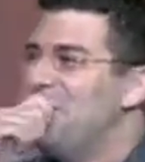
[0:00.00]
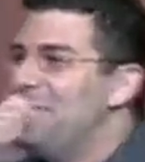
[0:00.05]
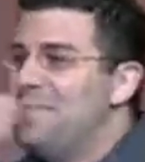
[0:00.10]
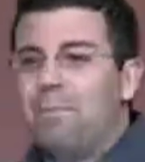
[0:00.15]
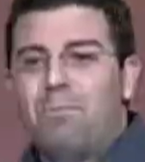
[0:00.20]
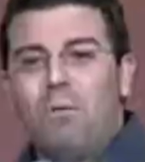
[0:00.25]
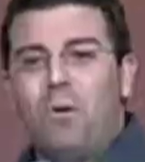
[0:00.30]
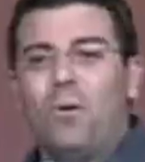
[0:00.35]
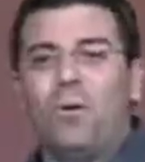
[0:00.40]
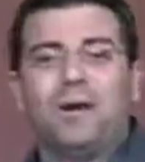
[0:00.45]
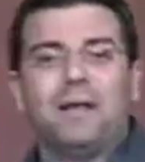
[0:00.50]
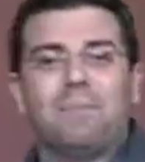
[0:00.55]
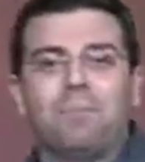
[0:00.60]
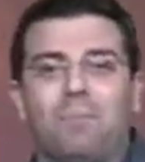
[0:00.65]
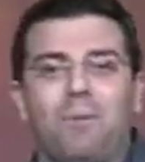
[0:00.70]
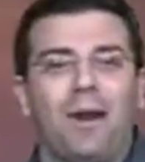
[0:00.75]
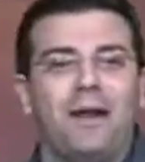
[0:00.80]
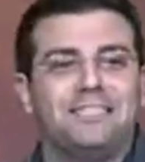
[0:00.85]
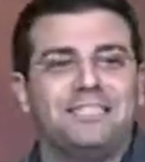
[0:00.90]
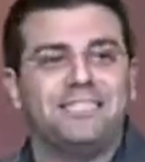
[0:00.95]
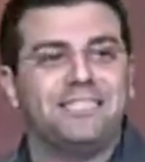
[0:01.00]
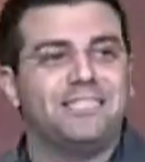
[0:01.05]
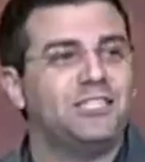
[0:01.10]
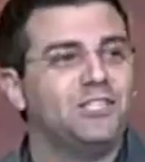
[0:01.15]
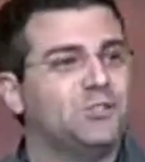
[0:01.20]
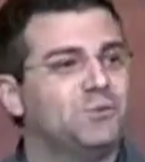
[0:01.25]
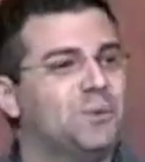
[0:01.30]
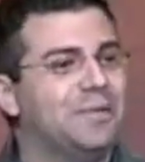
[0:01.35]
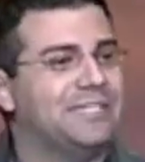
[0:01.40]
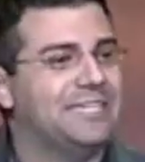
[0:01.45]
the boarding process
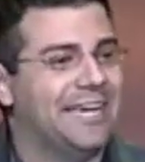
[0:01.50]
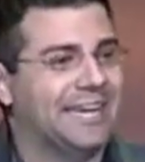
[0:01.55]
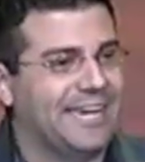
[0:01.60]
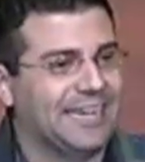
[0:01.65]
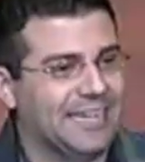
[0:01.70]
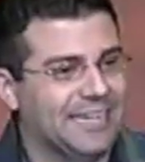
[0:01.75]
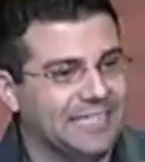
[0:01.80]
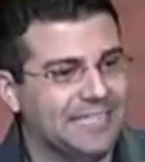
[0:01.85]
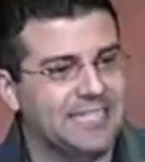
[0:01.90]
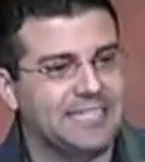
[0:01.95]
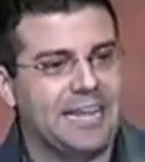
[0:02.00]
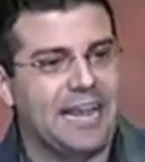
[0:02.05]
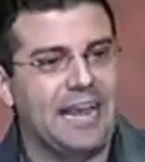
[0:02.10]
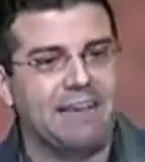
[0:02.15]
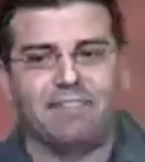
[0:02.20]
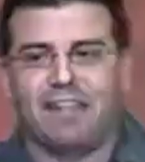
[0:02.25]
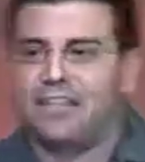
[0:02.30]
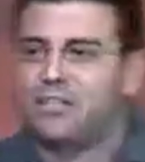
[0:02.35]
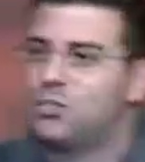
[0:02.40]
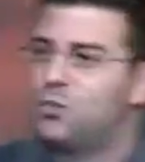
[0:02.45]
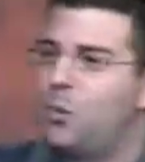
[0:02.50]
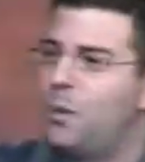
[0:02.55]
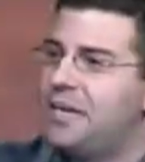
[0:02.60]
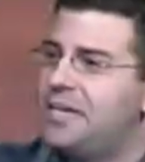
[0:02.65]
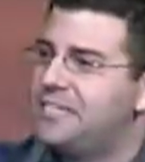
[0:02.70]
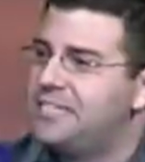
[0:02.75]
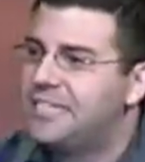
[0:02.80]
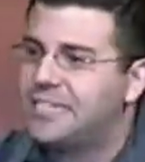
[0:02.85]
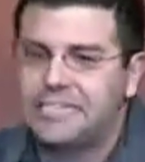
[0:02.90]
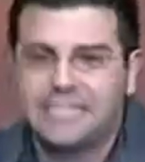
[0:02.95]
is ridiculous because they have like
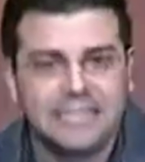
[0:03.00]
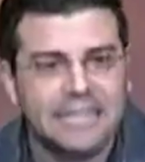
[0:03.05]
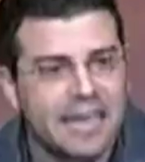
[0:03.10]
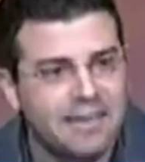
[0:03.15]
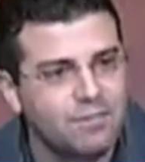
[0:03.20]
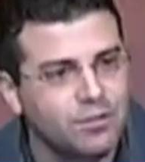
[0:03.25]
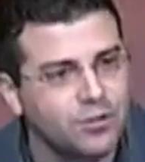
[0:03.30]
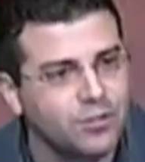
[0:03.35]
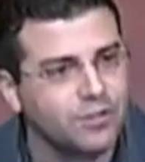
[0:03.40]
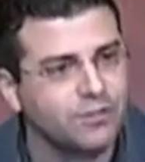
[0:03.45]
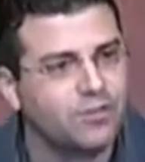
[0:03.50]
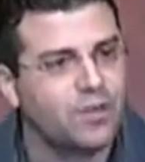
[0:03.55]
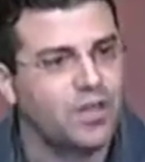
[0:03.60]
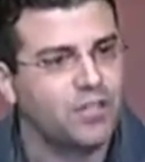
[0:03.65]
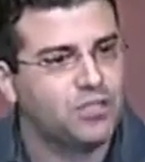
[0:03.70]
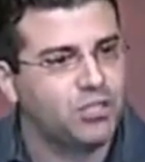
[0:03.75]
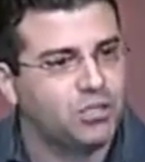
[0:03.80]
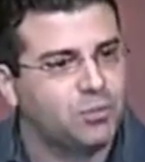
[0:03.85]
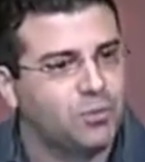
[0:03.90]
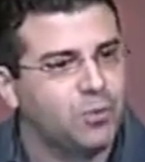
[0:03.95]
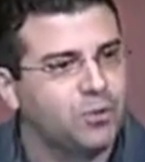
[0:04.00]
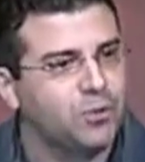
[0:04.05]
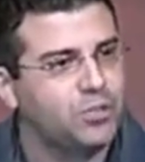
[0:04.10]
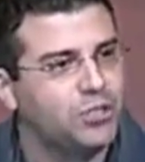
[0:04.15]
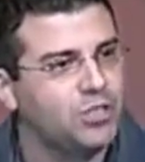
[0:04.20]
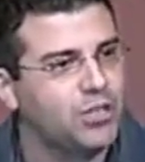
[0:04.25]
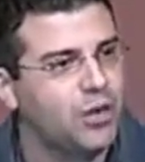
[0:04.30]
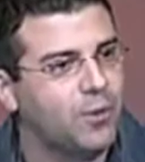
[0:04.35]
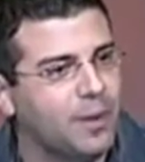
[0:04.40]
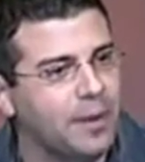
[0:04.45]
26 levels of customers,
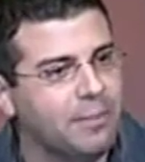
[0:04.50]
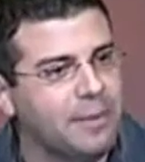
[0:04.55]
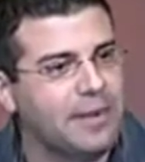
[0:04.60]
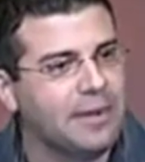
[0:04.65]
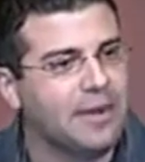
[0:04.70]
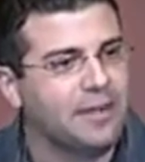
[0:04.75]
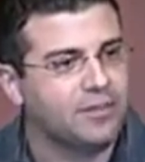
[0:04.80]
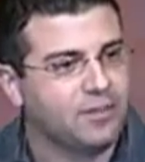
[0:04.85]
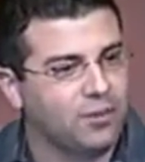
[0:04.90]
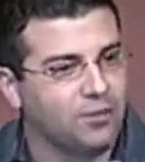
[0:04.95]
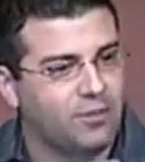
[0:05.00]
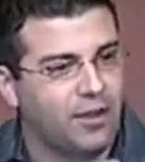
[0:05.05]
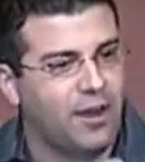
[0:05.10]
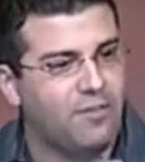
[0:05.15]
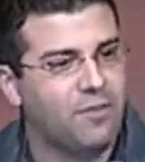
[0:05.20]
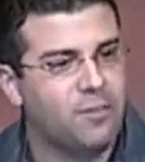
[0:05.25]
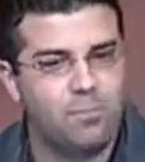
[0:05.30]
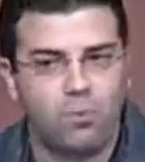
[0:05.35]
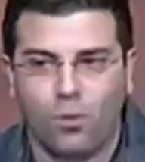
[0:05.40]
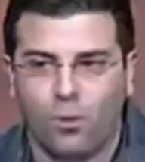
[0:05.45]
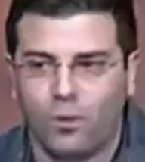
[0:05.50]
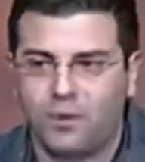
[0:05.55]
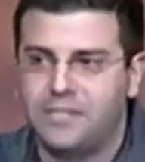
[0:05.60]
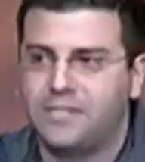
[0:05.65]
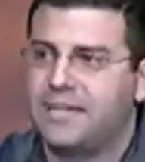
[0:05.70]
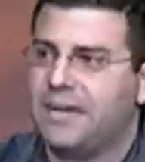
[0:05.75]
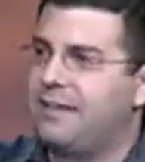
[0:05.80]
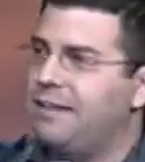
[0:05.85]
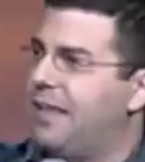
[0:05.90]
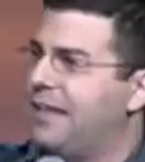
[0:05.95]
you know what I mean? Like those of importance.
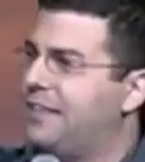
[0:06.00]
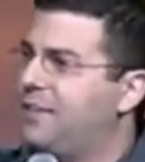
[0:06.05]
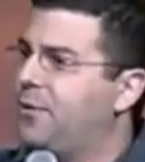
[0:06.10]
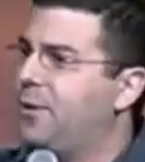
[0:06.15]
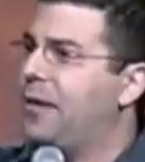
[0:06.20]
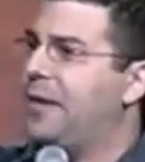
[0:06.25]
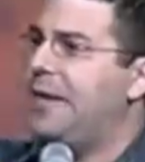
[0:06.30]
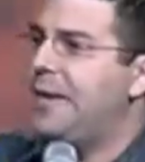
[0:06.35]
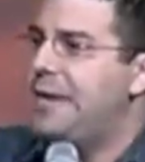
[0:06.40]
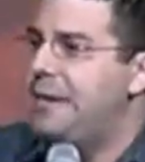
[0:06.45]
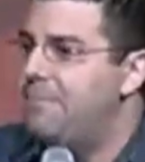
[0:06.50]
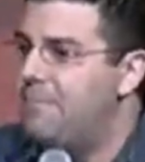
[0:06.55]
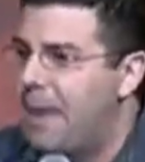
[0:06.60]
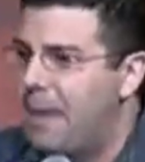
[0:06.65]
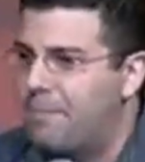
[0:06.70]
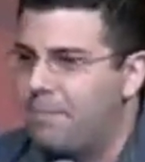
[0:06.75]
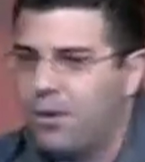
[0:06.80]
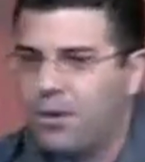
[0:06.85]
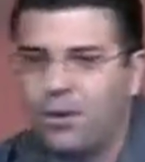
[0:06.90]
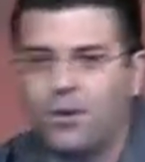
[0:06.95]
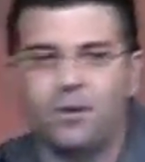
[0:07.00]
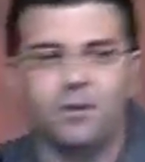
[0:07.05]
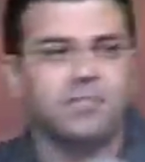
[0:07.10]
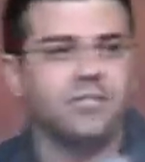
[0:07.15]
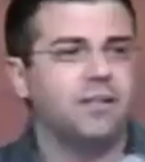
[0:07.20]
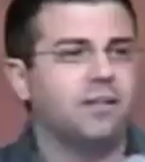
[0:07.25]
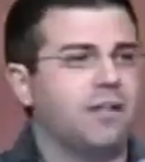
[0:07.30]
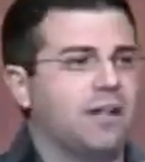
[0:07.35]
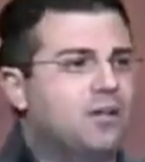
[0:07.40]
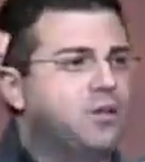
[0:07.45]
They had like their elite members
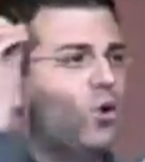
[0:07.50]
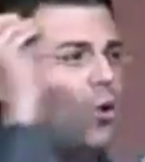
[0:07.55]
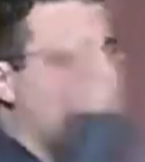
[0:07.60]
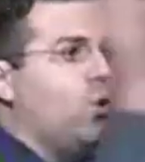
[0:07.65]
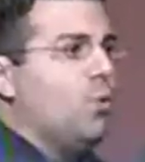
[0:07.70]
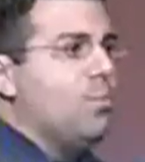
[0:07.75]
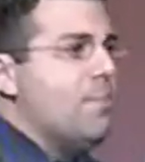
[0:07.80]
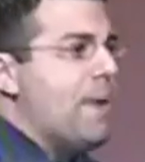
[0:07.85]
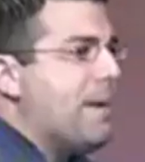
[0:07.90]
and they're like gold